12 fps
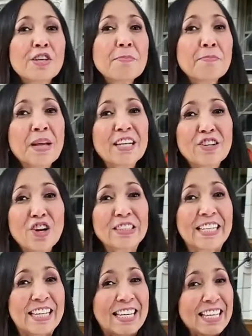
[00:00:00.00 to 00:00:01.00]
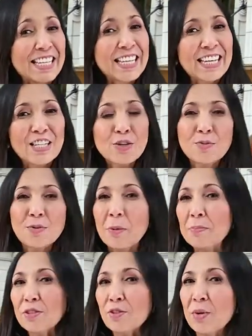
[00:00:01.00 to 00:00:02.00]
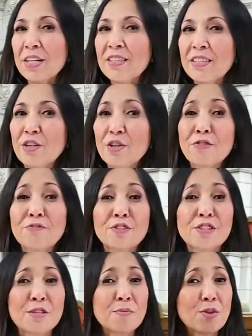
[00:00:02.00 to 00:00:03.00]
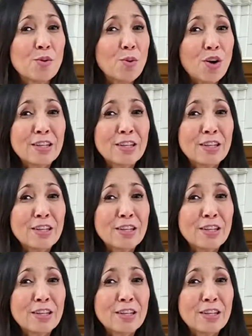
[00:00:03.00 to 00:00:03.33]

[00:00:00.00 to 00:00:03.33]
You can bet on the Indiana Repertory Theater for some